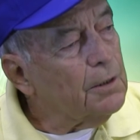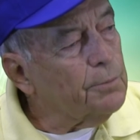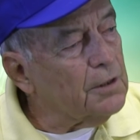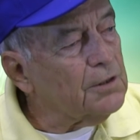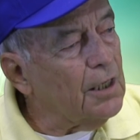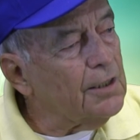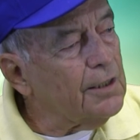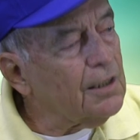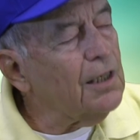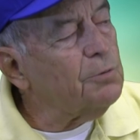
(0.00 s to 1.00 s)
But
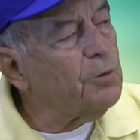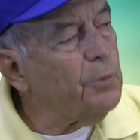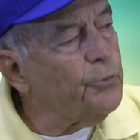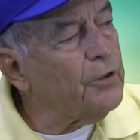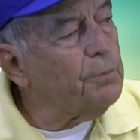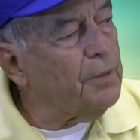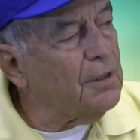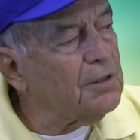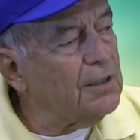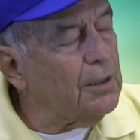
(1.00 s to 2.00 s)
it keeps me pretty
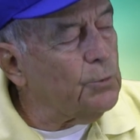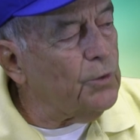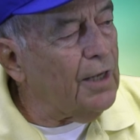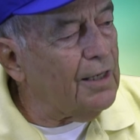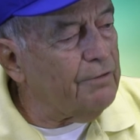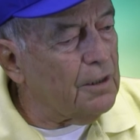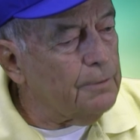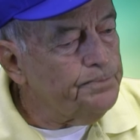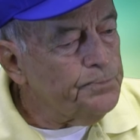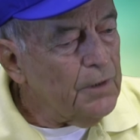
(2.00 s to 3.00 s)
busy, and we have
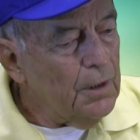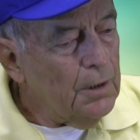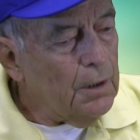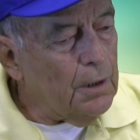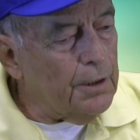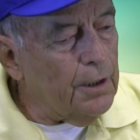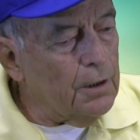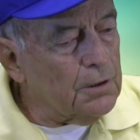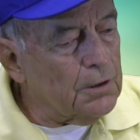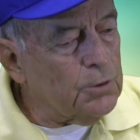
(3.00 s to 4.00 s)
a
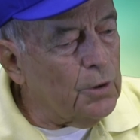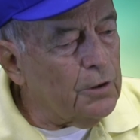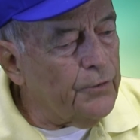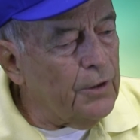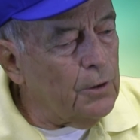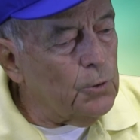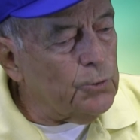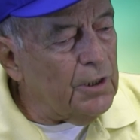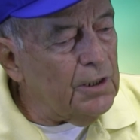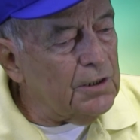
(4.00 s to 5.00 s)
young
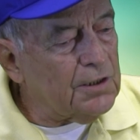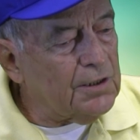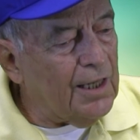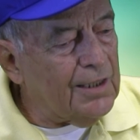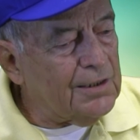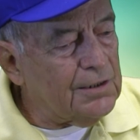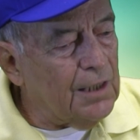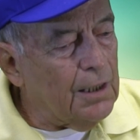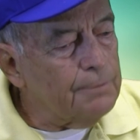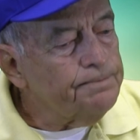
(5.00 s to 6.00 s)
12-year-old niece
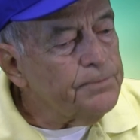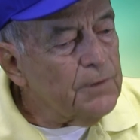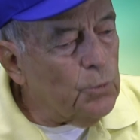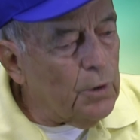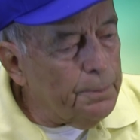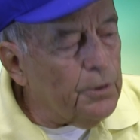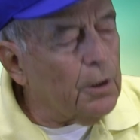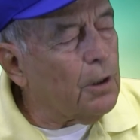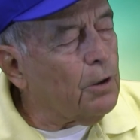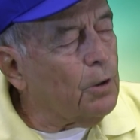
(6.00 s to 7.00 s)
that we
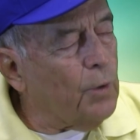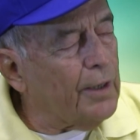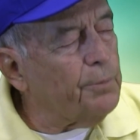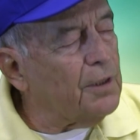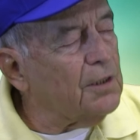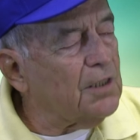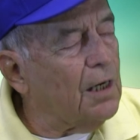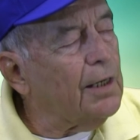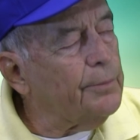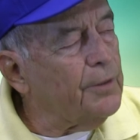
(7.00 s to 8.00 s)
put quite a bit of
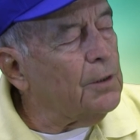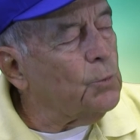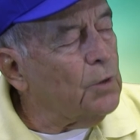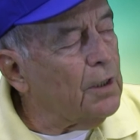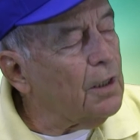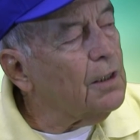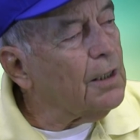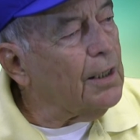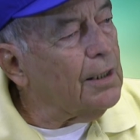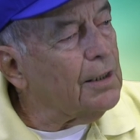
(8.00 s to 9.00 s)
time in with,
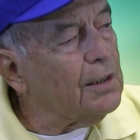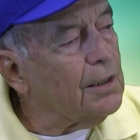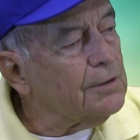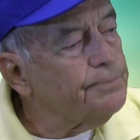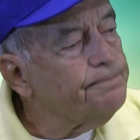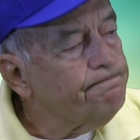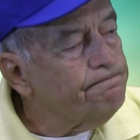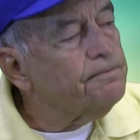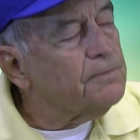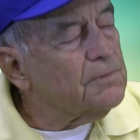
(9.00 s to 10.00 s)
and
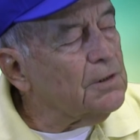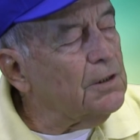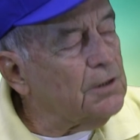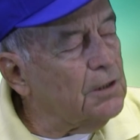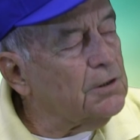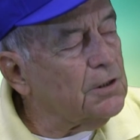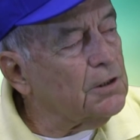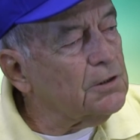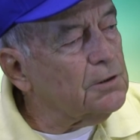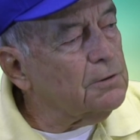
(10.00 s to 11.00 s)

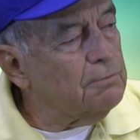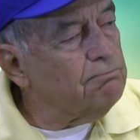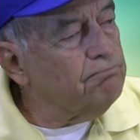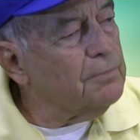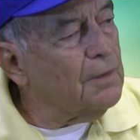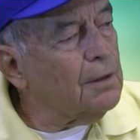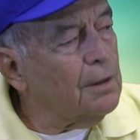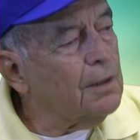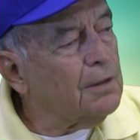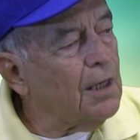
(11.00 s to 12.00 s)

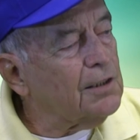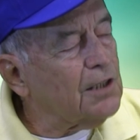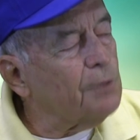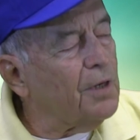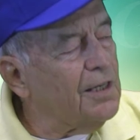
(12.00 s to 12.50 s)
it takes up my